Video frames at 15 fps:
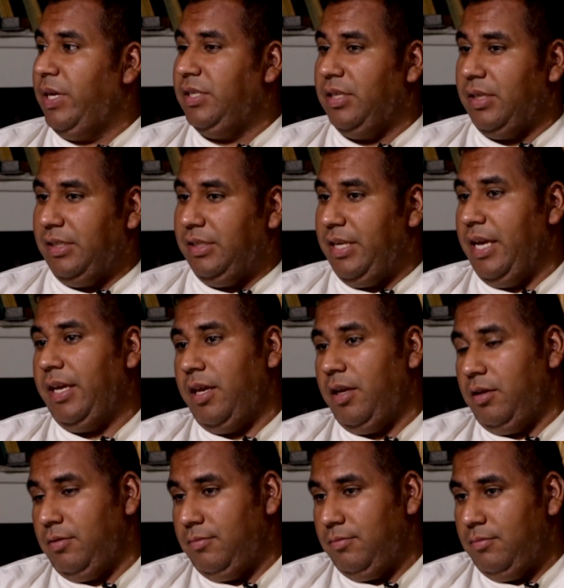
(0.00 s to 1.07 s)
basically
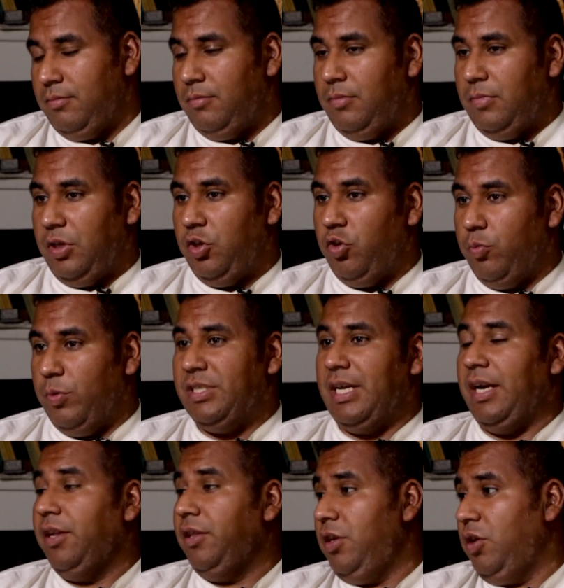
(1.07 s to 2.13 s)
taking humans
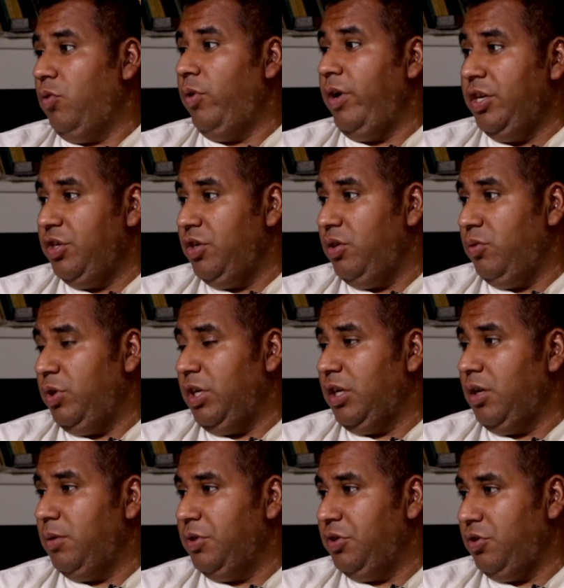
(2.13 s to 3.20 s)
out of the equation when
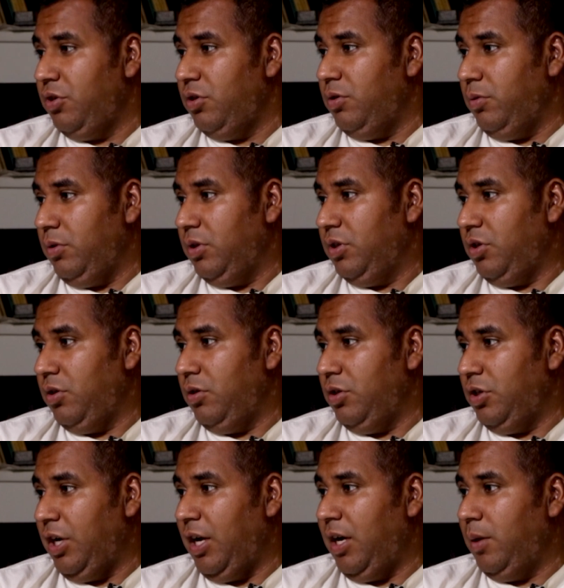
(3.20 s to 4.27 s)
it comes to certain
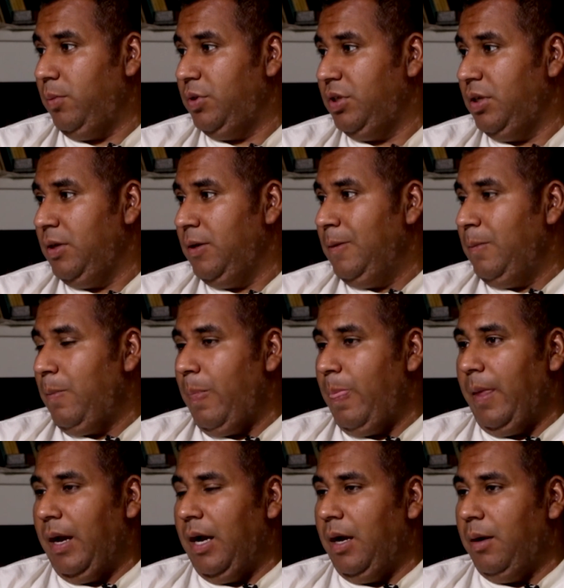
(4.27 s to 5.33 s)
jobs.
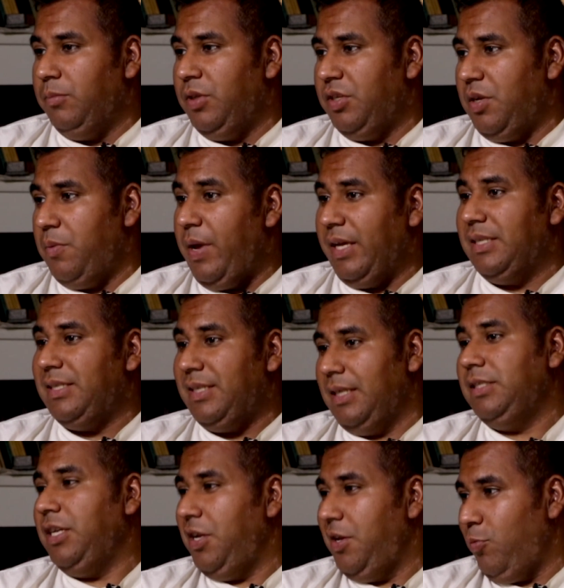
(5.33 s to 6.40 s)
Does it make
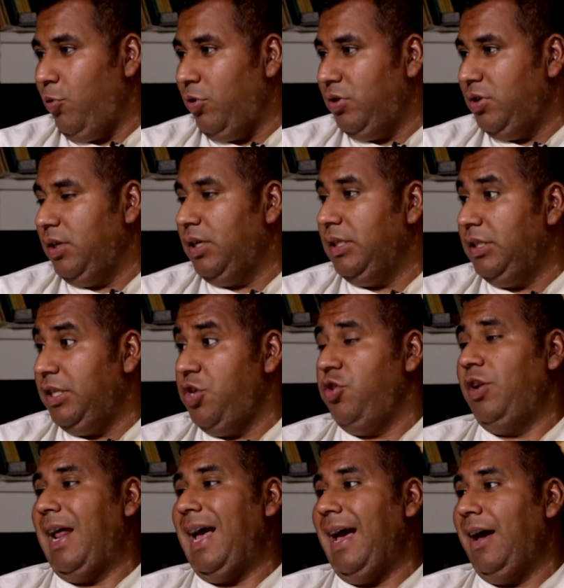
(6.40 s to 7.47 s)
sense anymore to
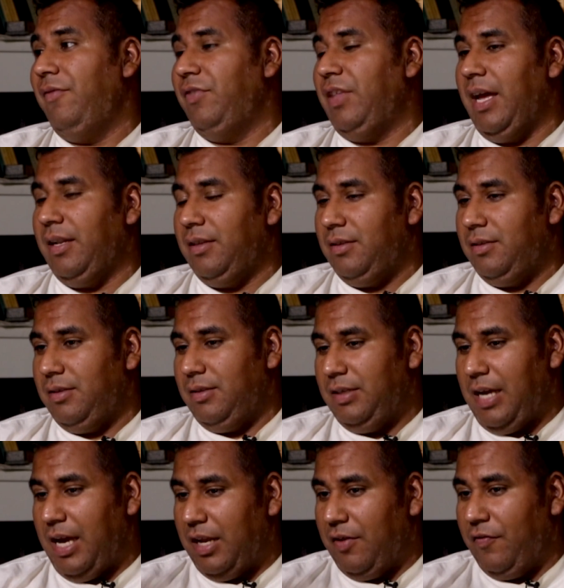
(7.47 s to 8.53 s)
continue to have that
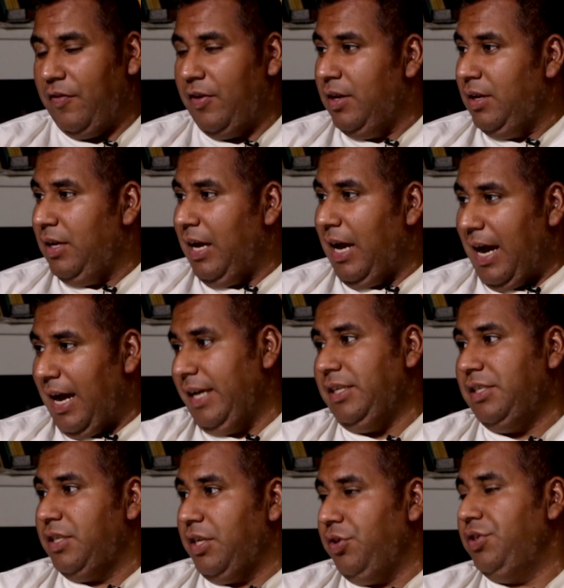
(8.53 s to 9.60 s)
kind of I
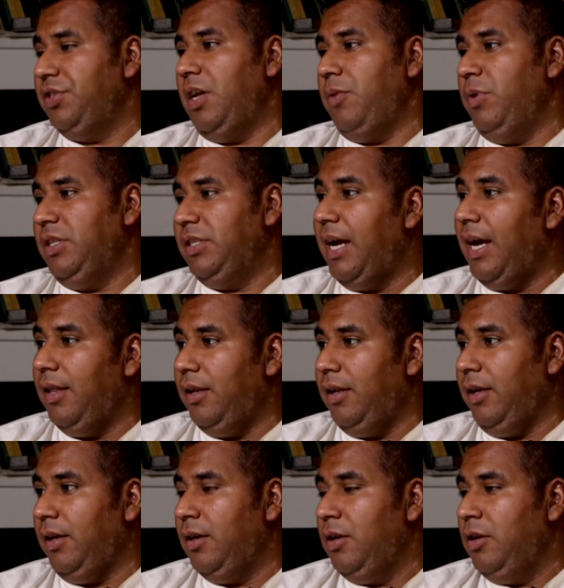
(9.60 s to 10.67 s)
skill set
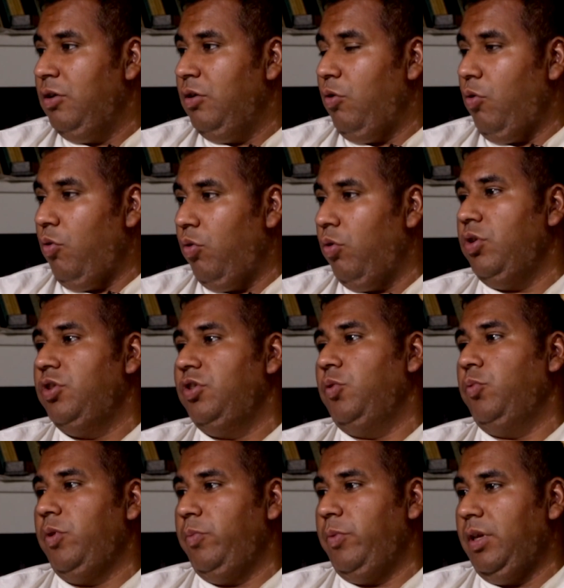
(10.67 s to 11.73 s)
mentality, or
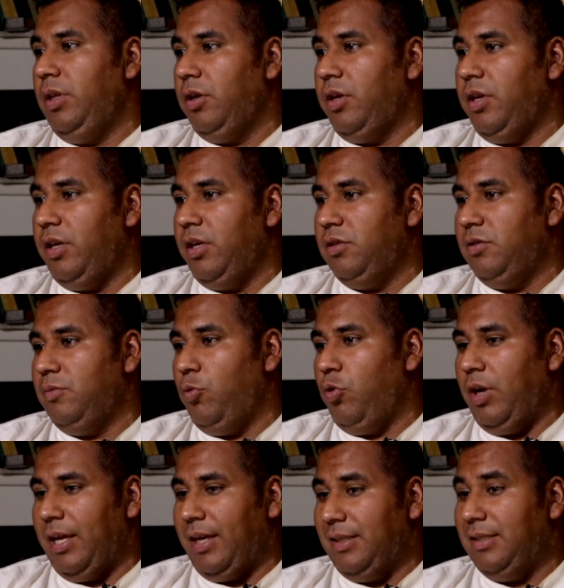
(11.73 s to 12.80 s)
should we be looking into
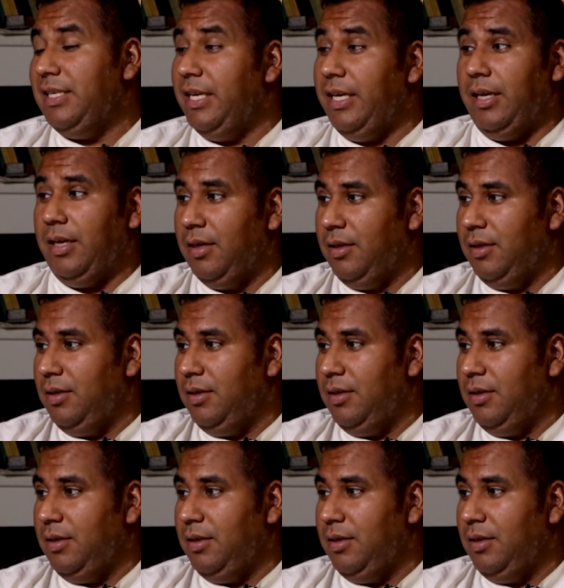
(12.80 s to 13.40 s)
more like a T